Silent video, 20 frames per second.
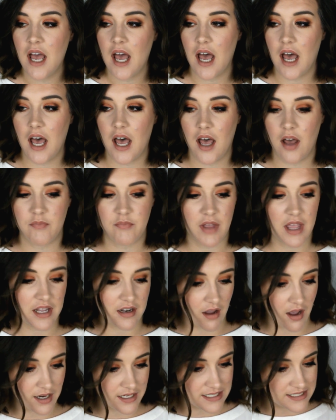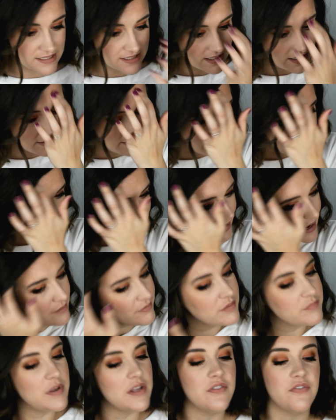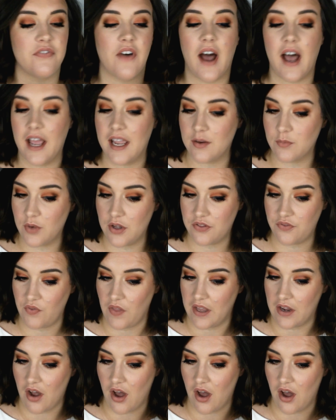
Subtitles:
And honestly, like, I would be fine with, like,